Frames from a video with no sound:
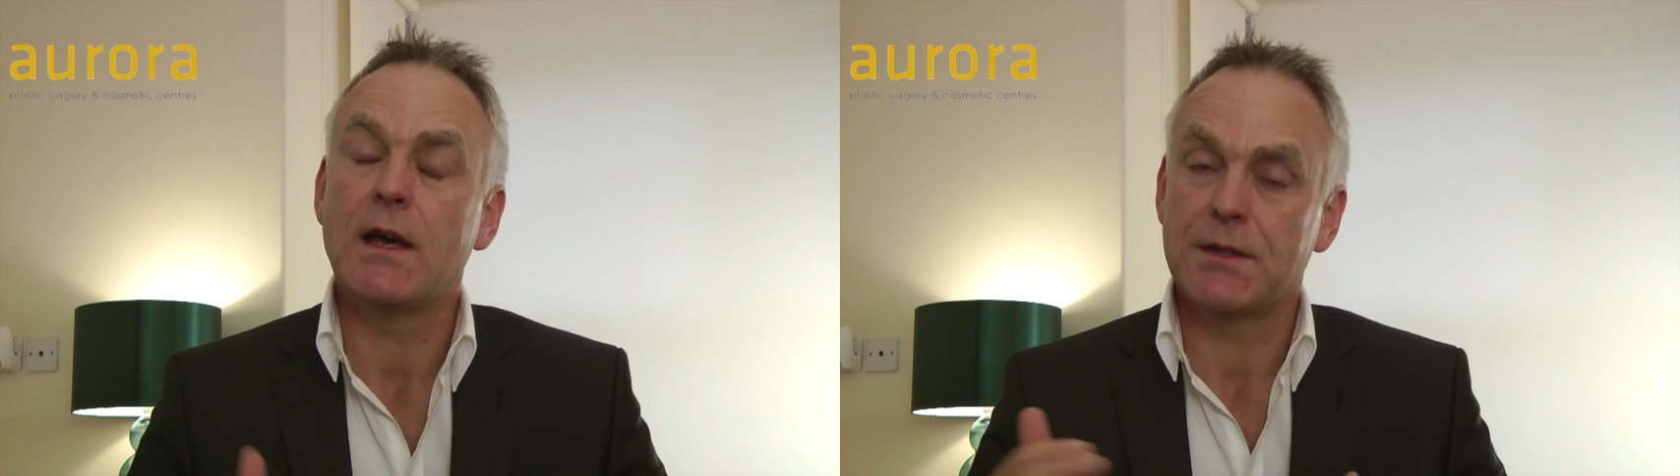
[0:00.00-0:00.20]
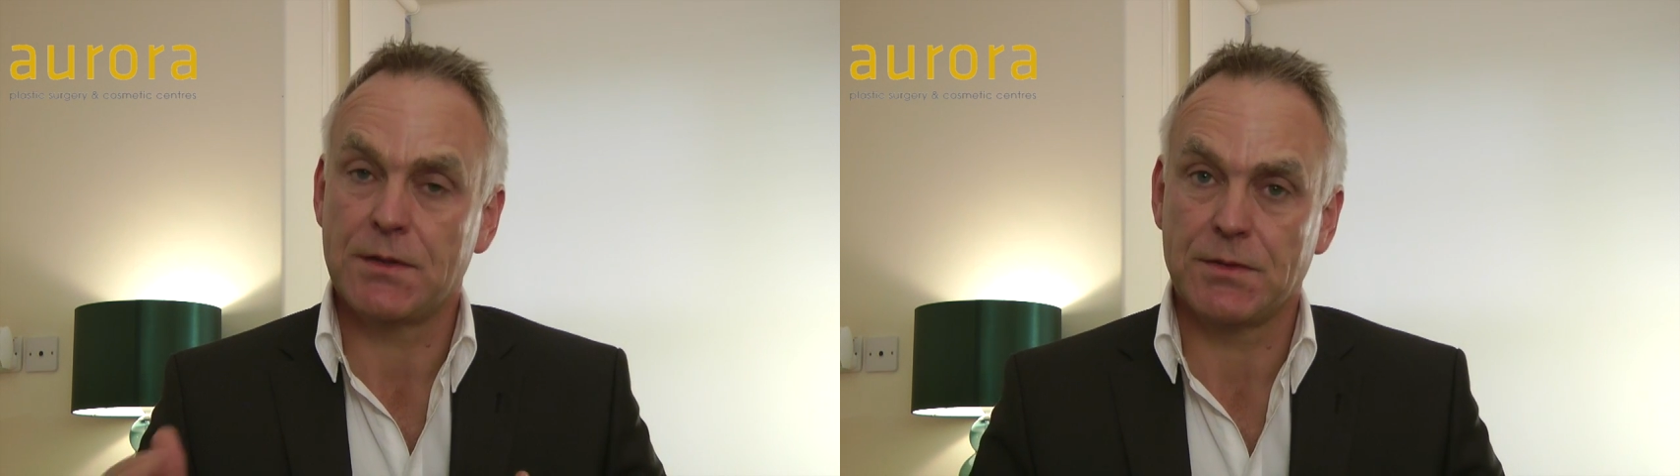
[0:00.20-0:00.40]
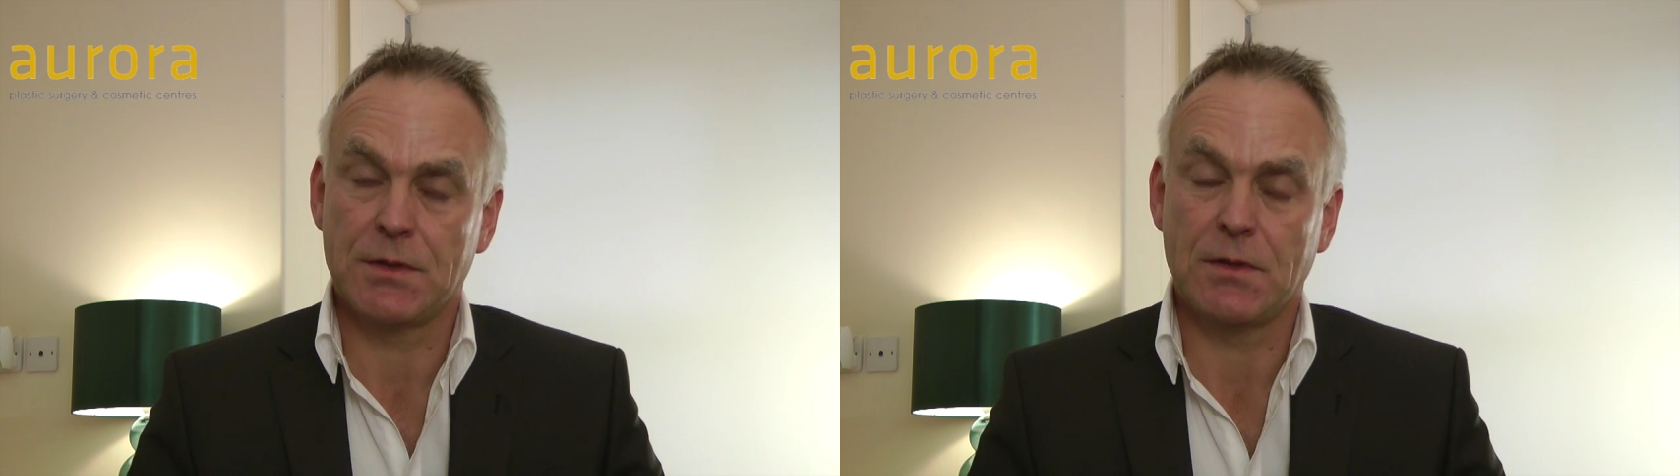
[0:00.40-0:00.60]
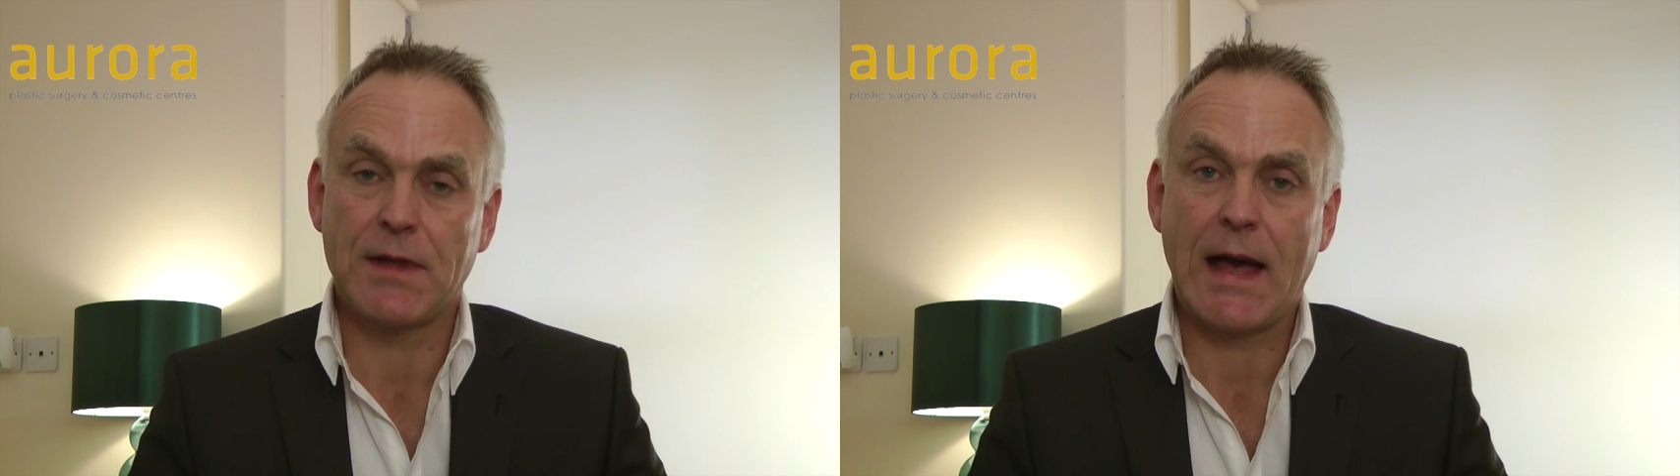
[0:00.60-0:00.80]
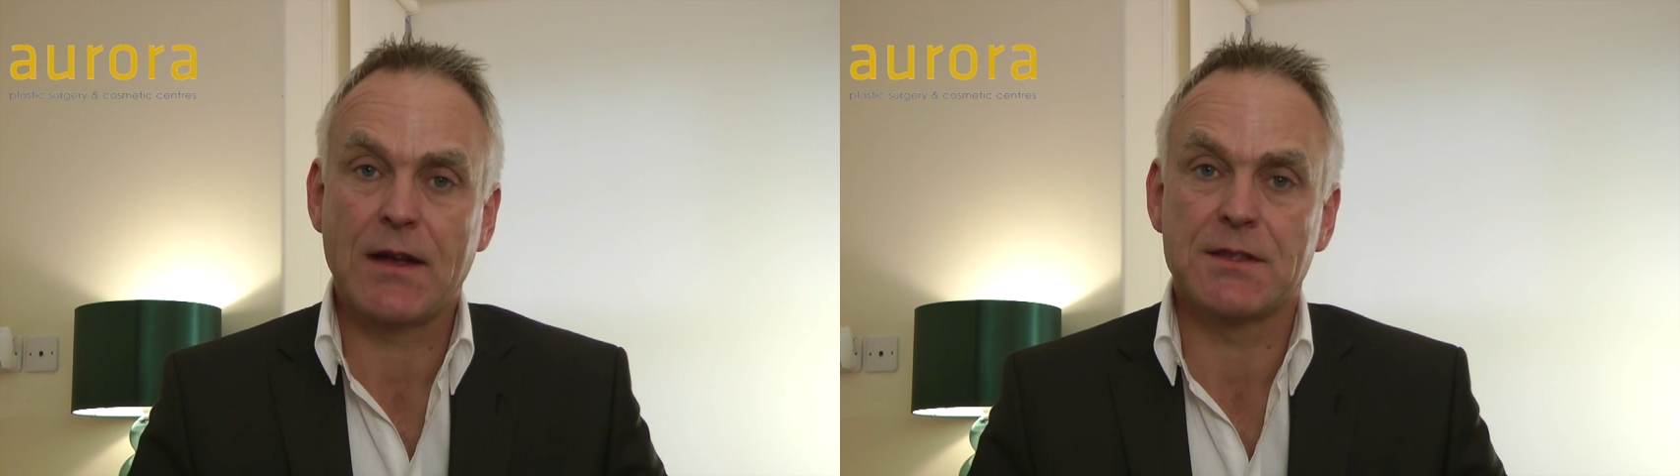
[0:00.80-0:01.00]
till
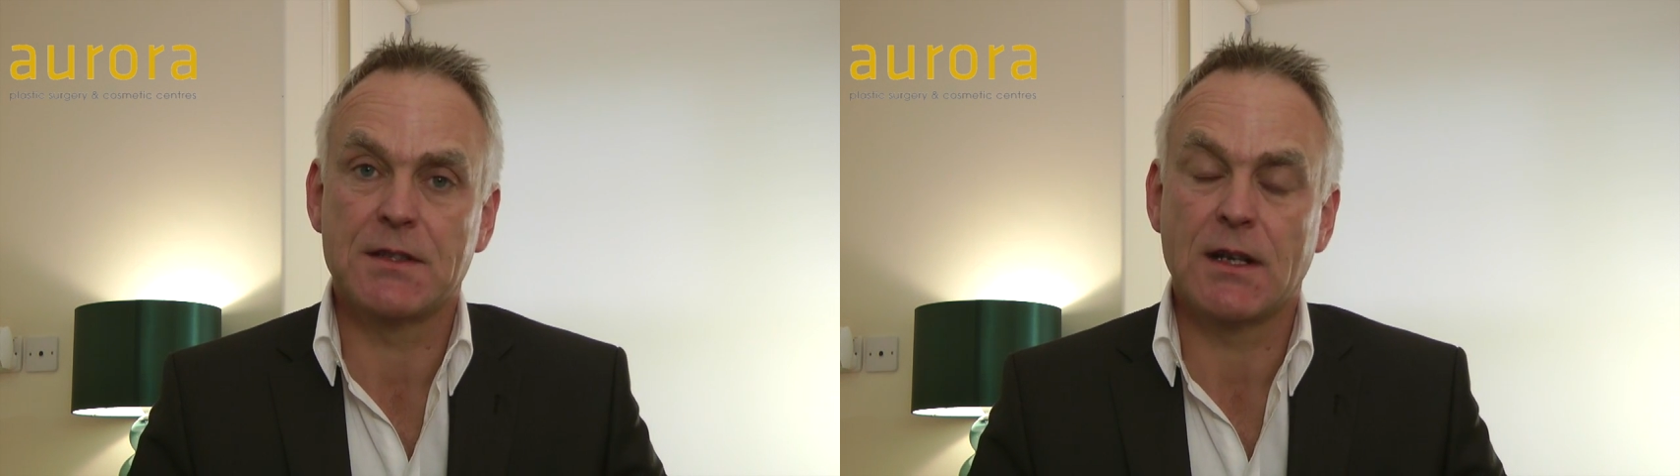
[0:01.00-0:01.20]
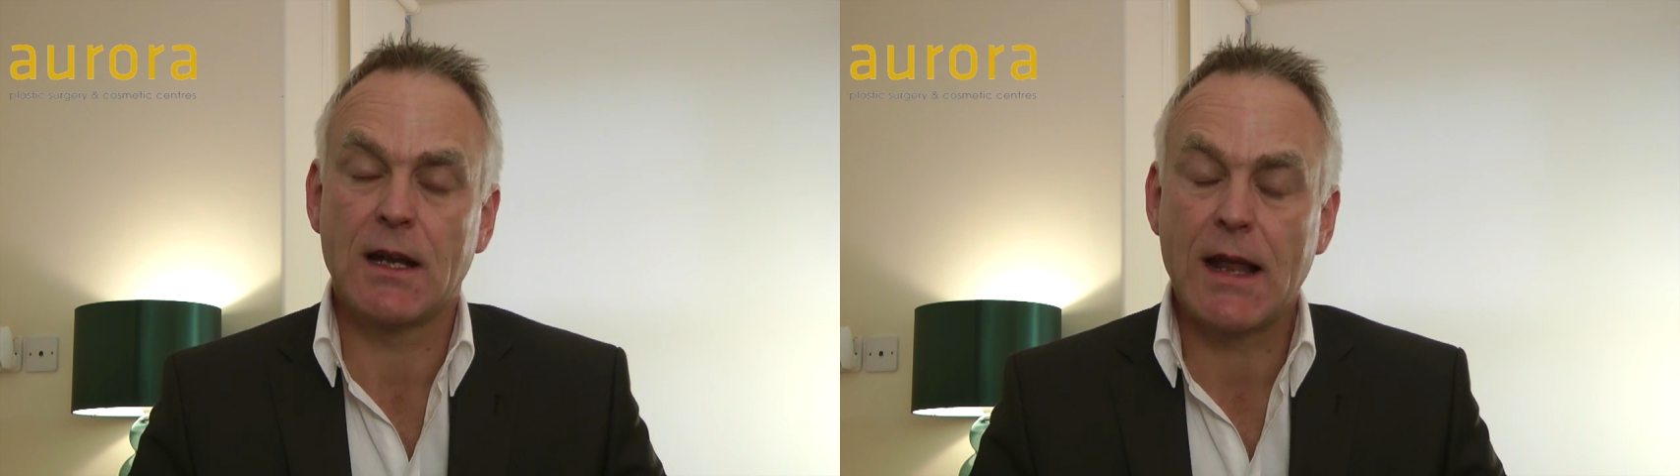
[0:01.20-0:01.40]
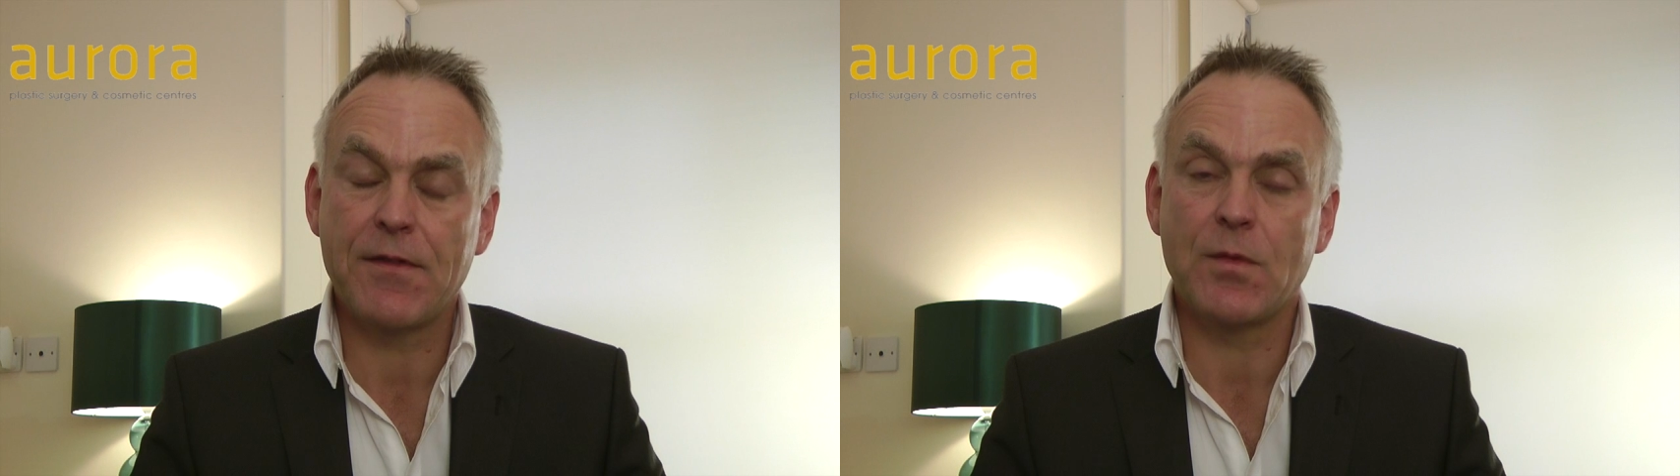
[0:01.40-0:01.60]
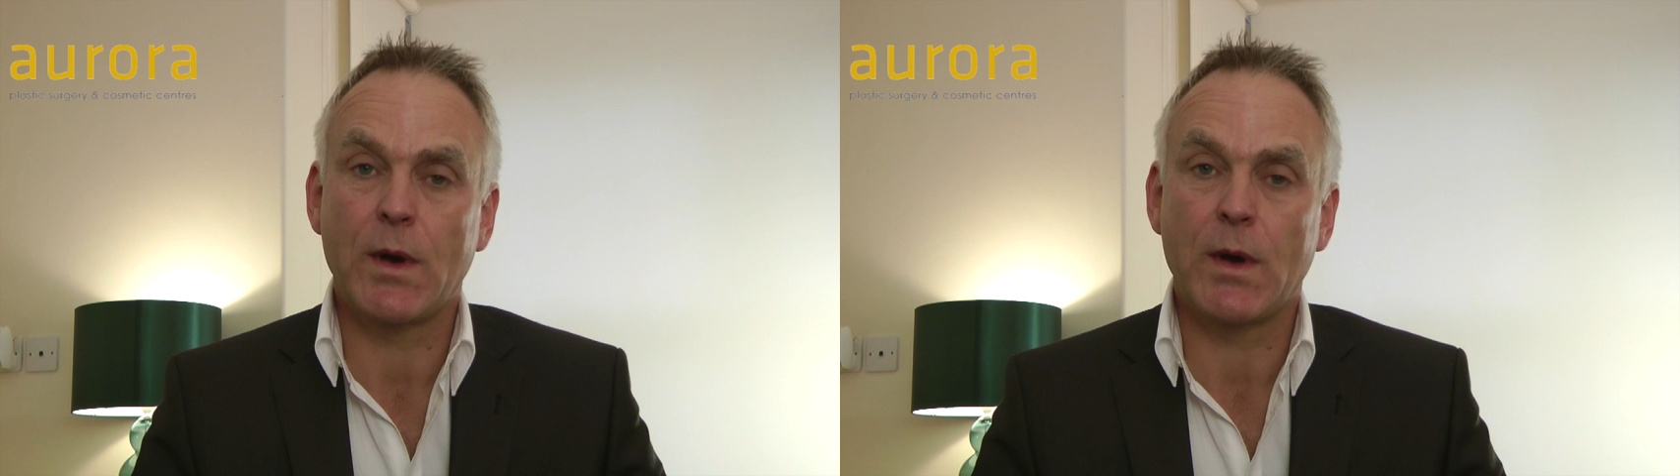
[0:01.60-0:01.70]
2011